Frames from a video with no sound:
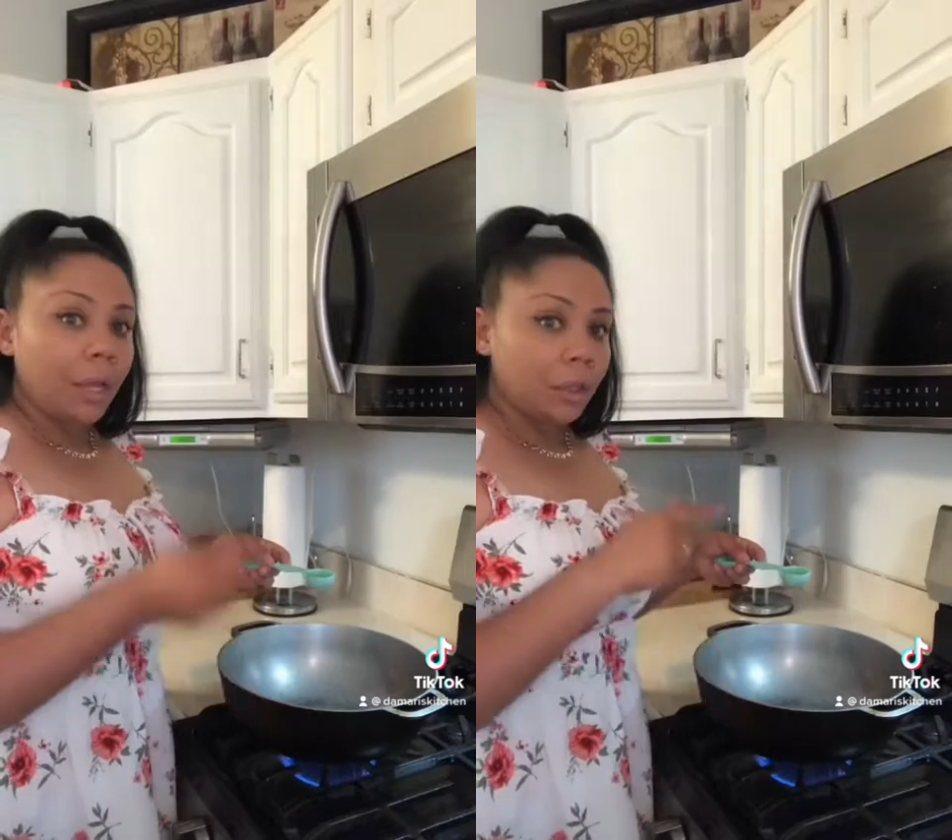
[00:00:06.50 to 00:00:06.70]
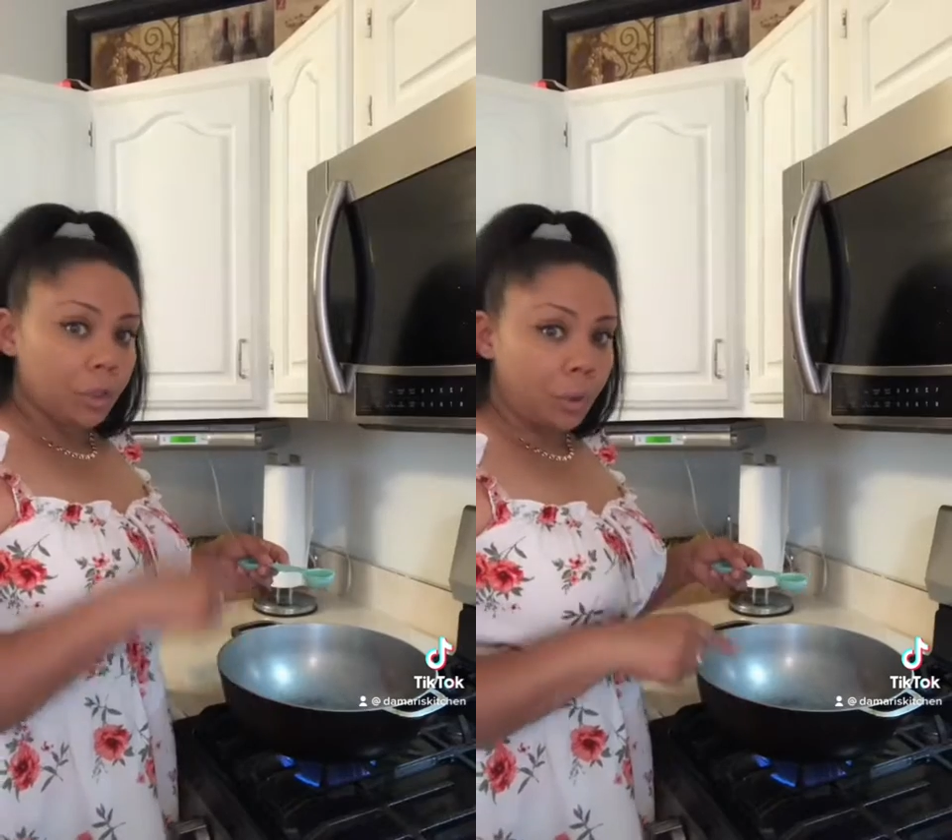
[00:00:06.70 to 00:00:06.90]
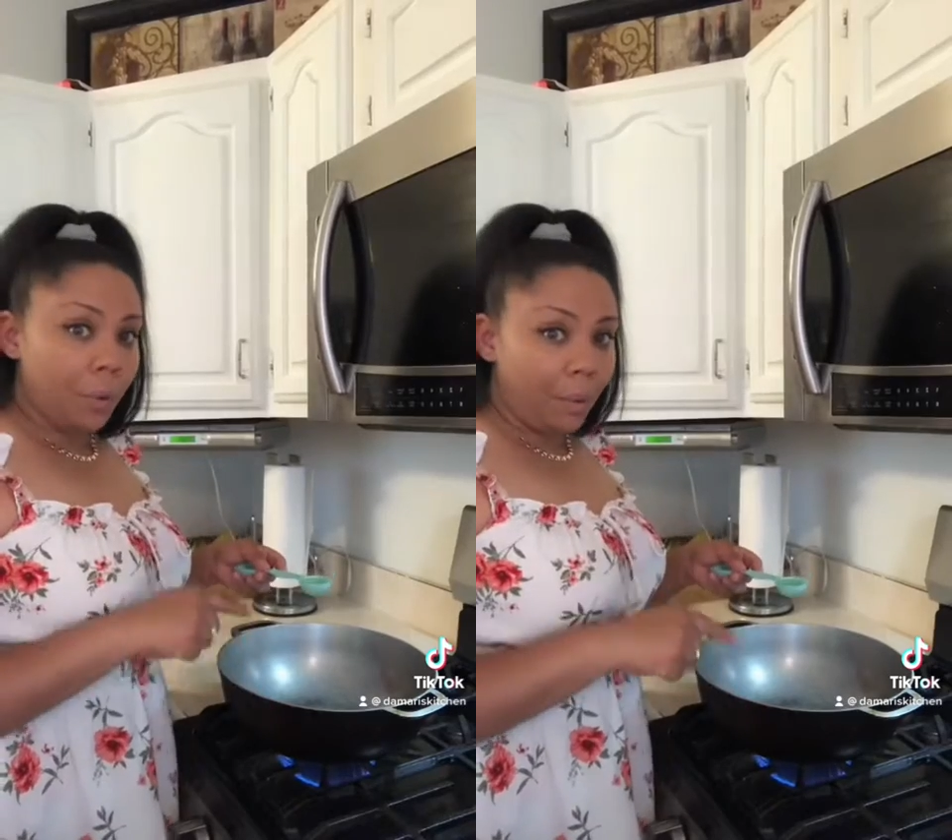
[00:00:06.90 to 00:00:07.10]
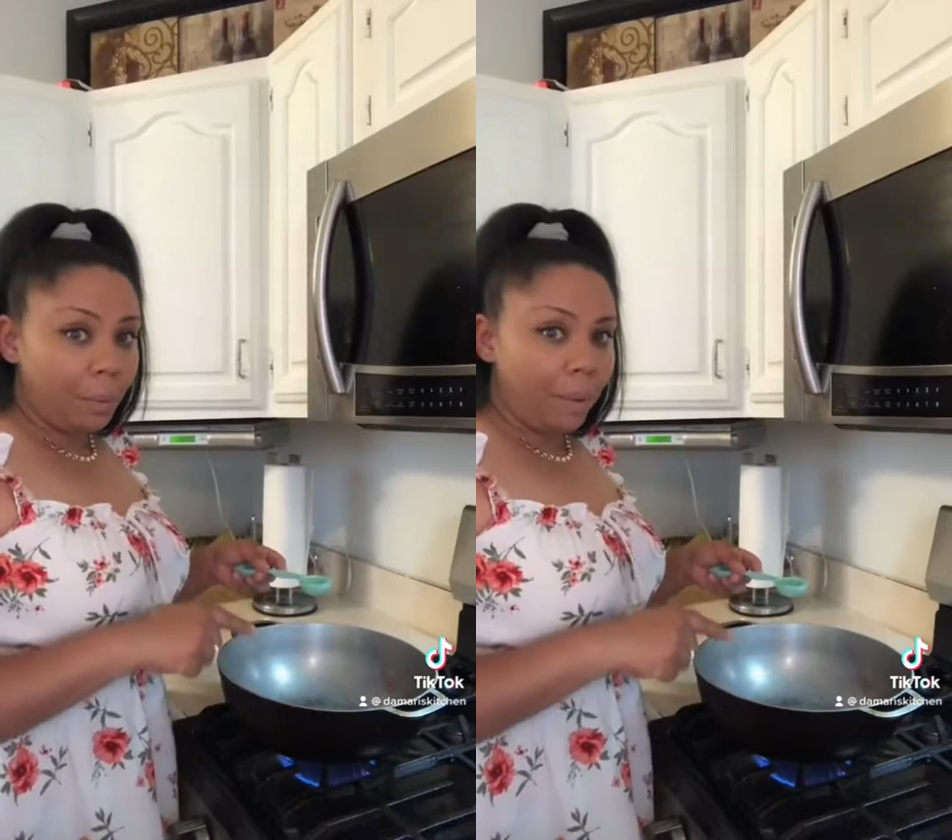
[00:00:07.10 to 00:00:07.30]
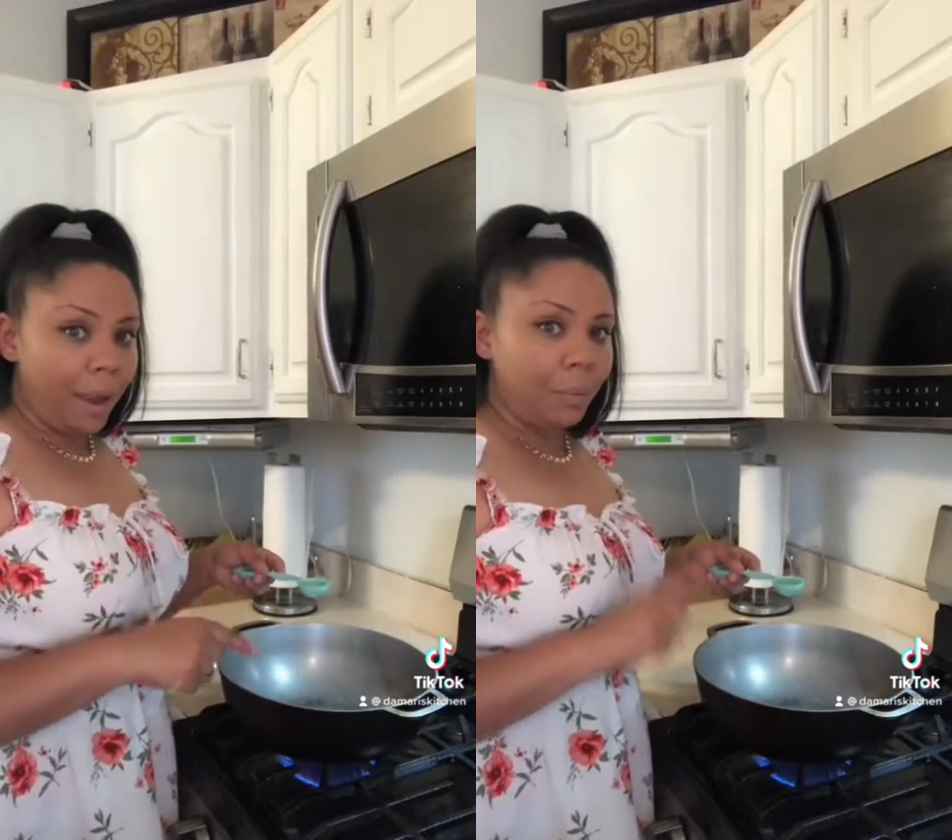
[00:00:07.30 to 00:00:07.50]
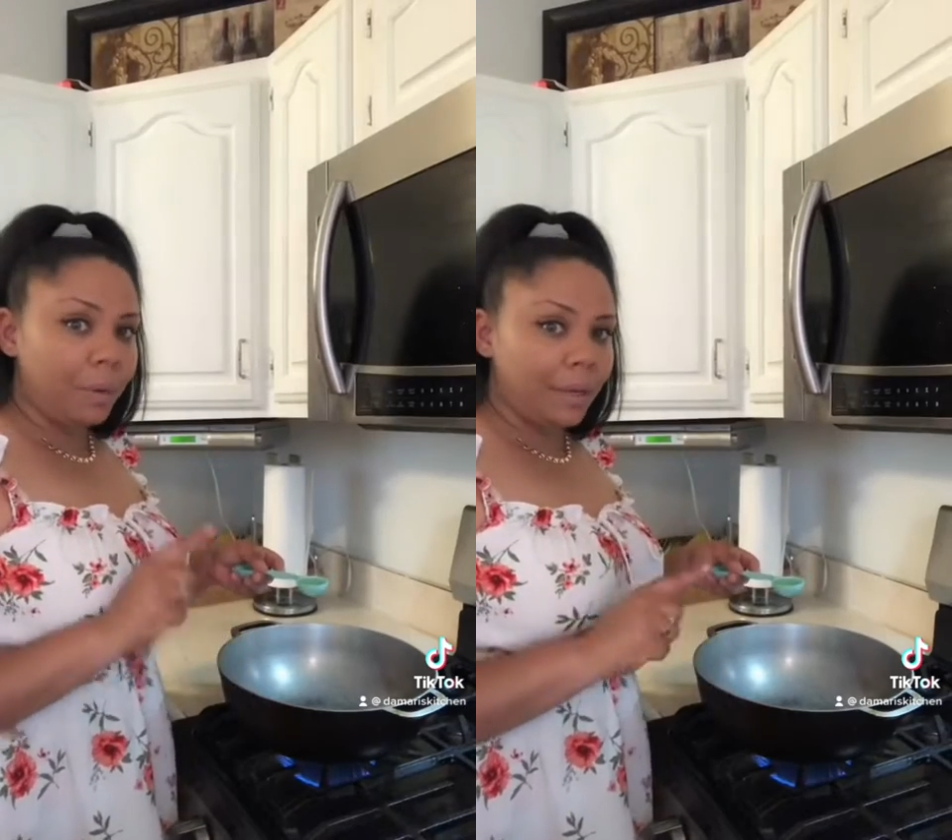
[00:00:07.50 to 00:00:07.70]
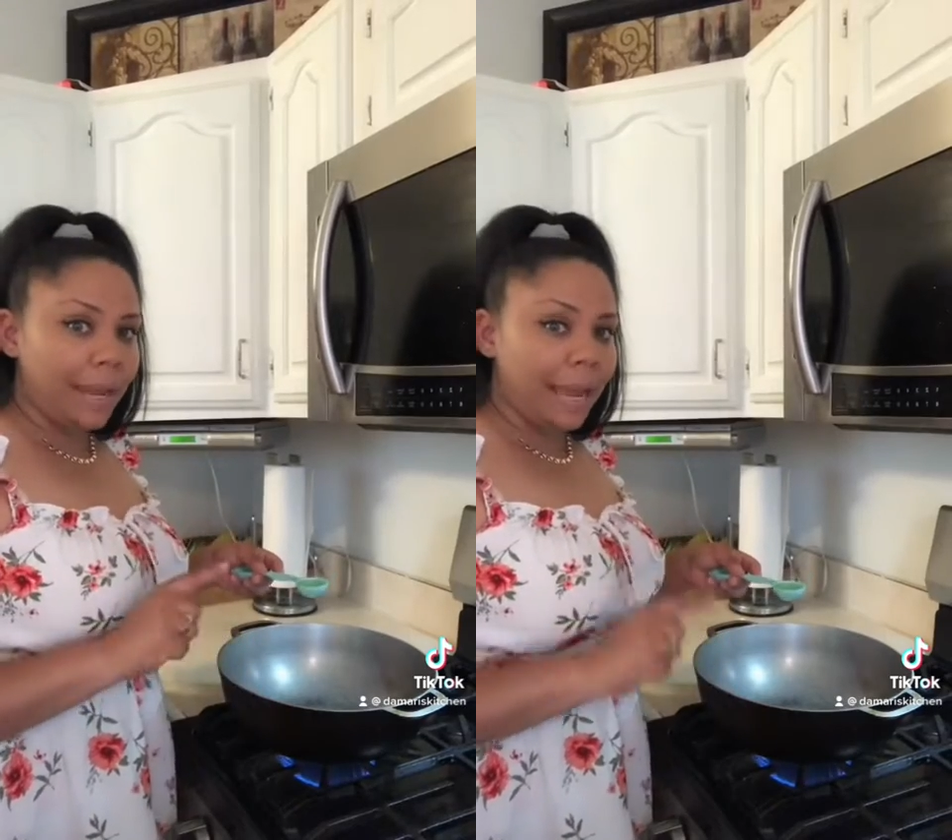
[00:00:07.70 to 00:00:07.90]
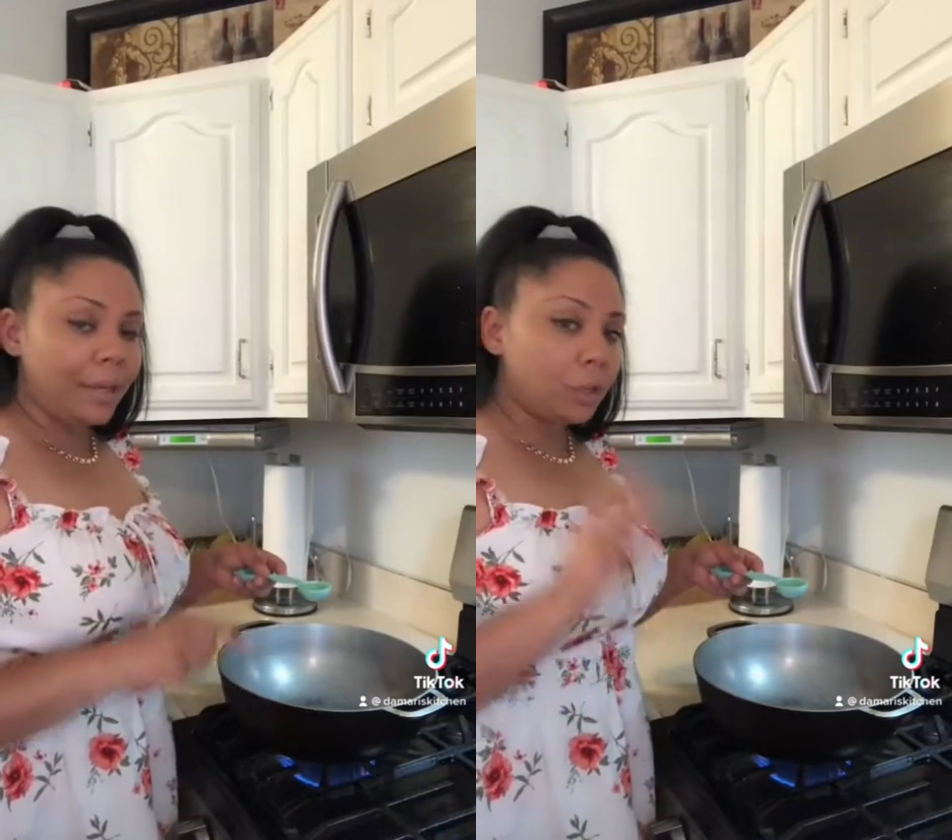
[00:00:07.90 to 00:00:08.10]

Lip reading: To our pot, we're going to add